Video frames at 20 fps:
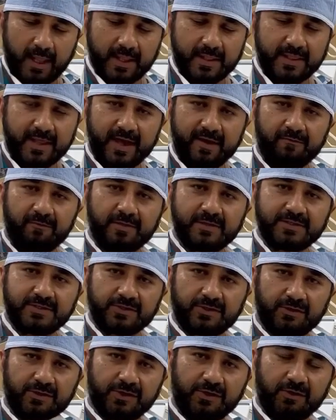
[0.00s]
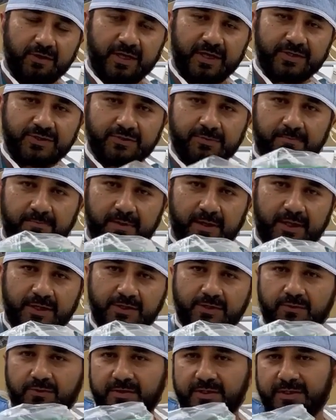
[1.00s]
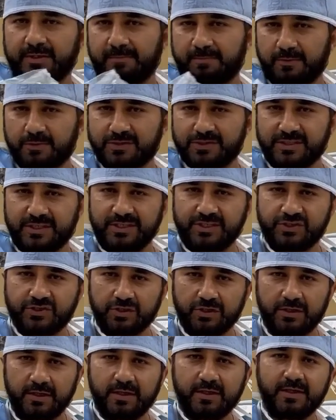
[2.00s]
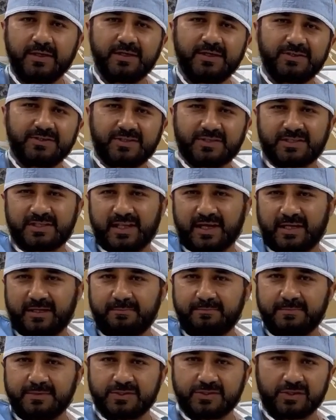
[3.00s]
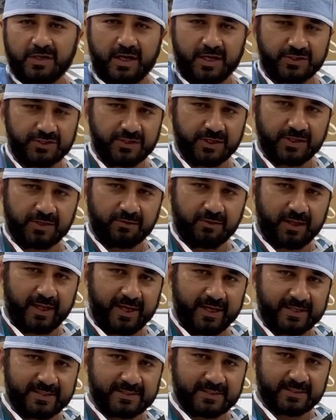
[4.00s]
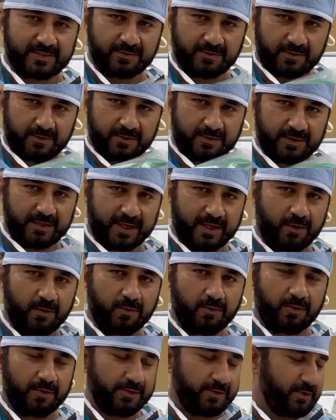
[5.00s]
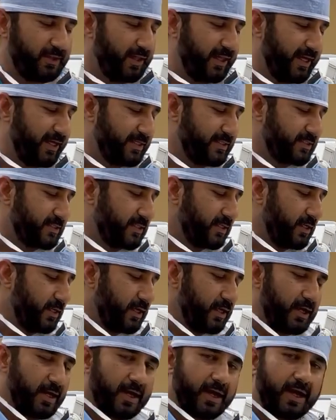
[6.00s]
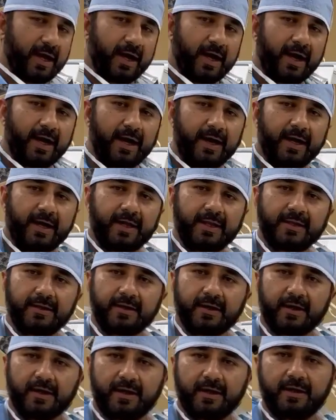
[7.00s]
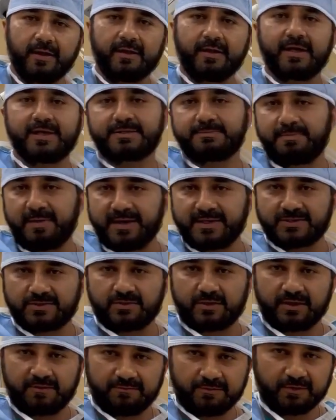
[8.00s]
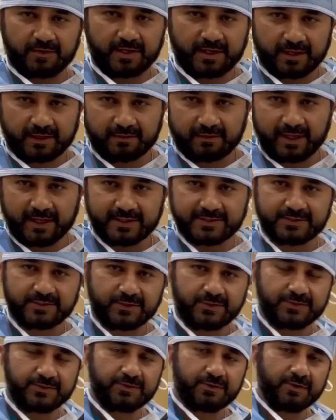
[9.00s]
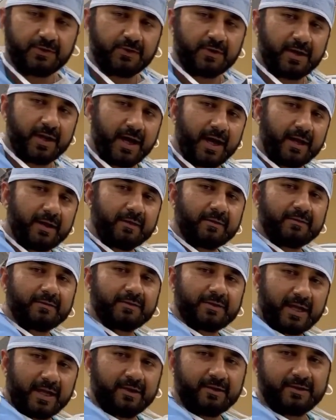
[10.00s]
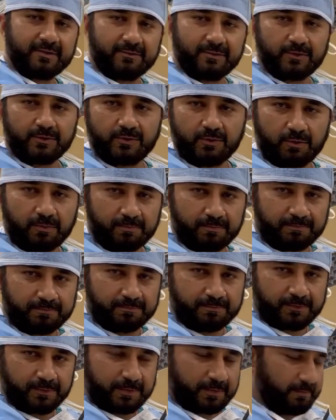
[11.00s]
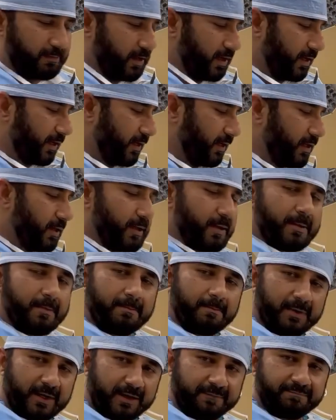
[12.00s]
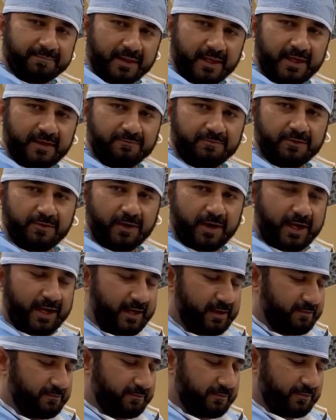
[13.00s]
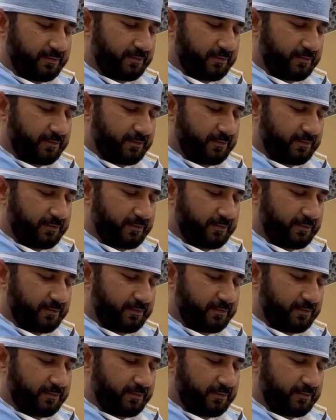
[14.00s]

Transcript: They will circulate your blood during the procedure, just like a massaging your legs. So they go on your legs, and that's based on if you get leg surgery or not, then you don't put them on. But if you have